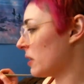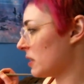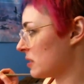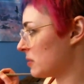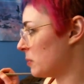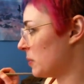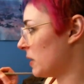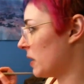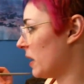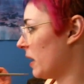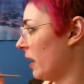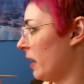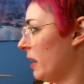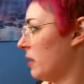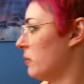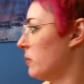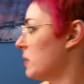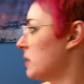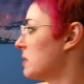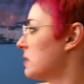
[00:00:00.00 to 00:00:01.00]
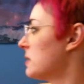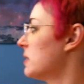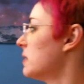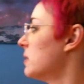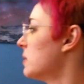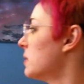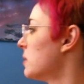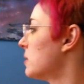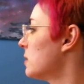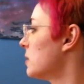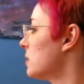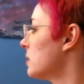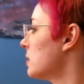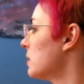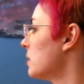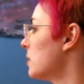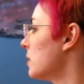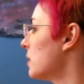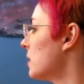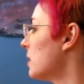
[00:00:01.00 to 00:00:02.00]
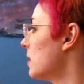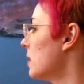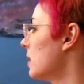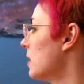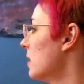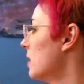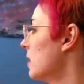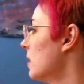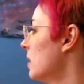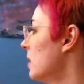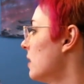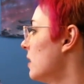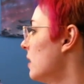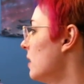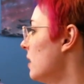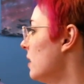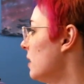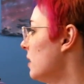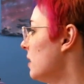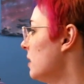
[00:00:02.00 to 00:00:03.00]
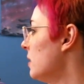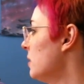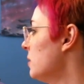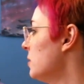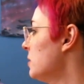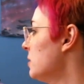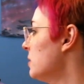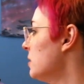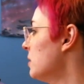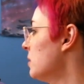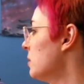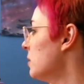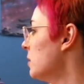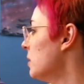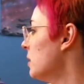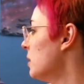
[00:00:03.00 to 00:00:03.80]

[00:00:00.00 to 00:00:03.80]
but I had it once and it was so good. Oh, so good.